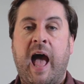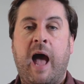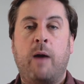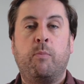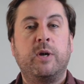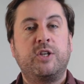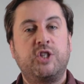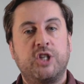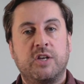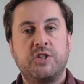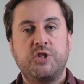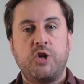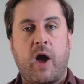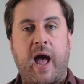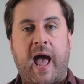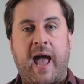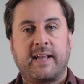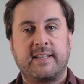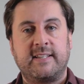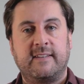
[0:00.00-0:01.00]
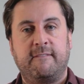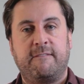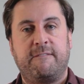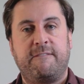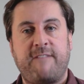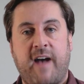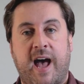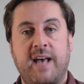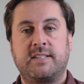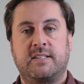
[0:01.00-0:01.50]
And we're just not acting
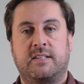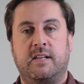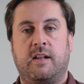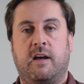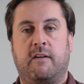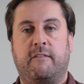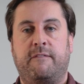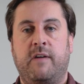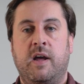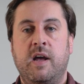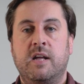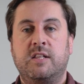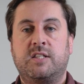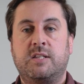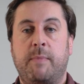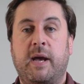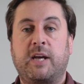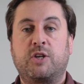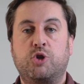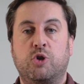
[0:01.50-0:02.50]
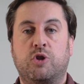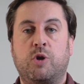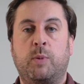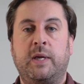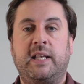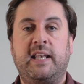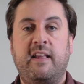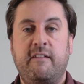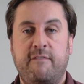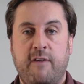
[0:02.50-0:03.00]
fast enough to make sure that
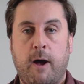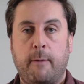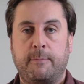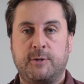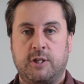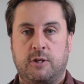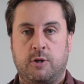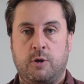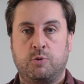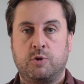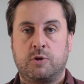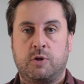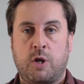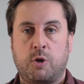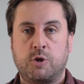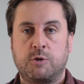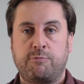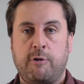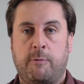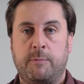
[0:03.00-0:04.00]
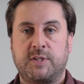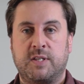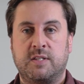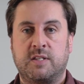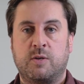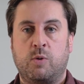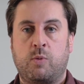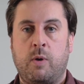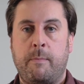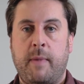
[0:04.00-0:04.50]
we live up to those promises
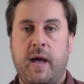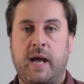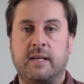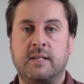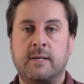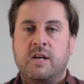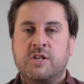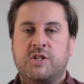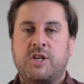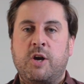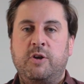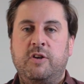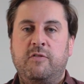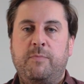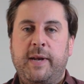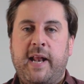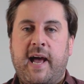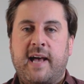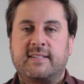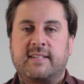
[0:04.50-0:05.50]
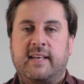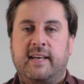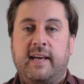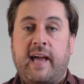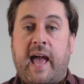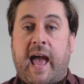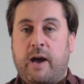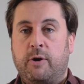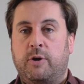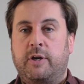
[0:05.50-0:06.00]
that were made. So you've been asking,
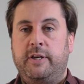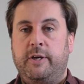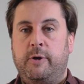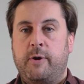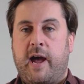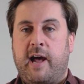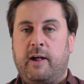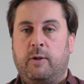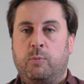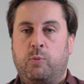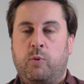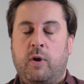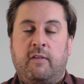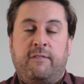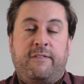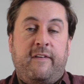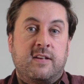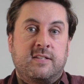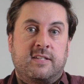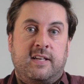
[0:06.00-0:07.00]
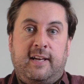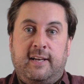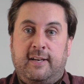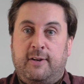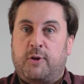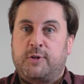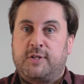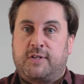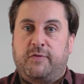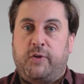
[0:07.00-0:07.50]
how can you help? Well, firstly,
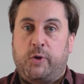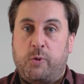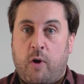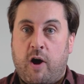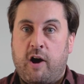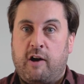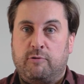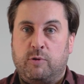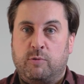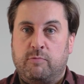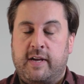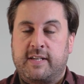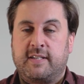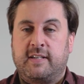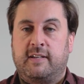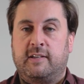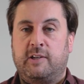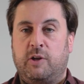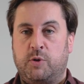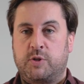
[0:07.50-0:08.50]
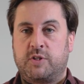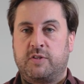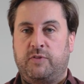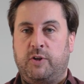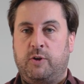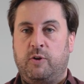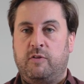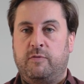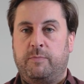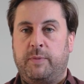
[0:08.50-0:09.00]
lots of you are already, and lots of
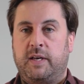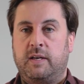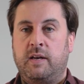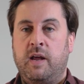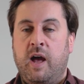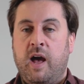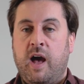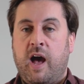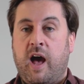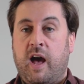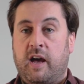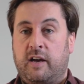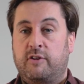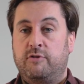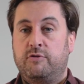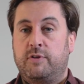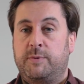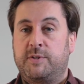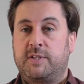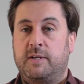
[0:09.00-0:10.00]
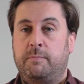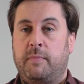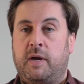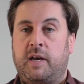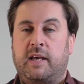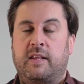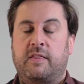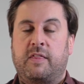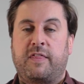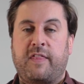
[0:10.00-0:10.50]
you have been contributing
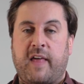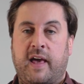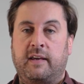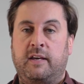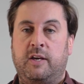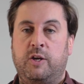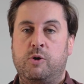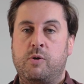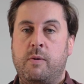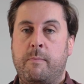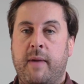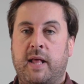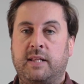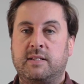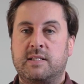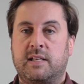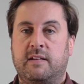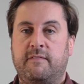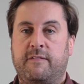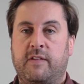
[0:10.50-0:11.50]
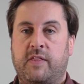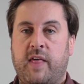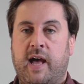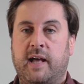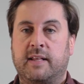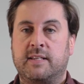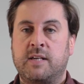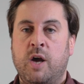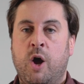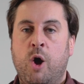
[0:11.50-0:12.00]
money, and thank you immensely for
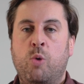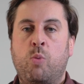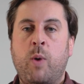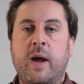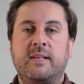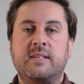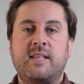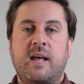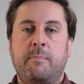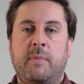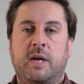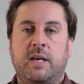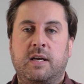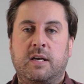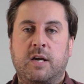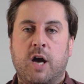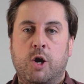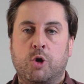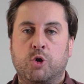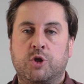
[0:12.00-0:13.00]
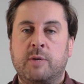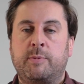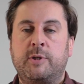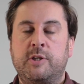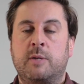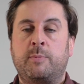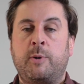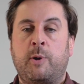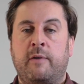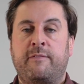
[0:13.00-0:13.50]
that. Where does that money go?
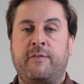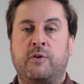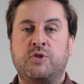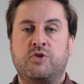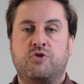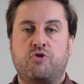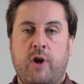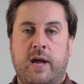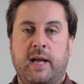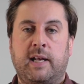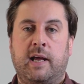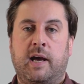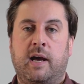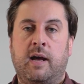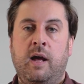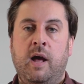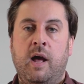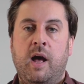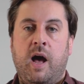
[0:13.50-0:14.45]
WWF Australia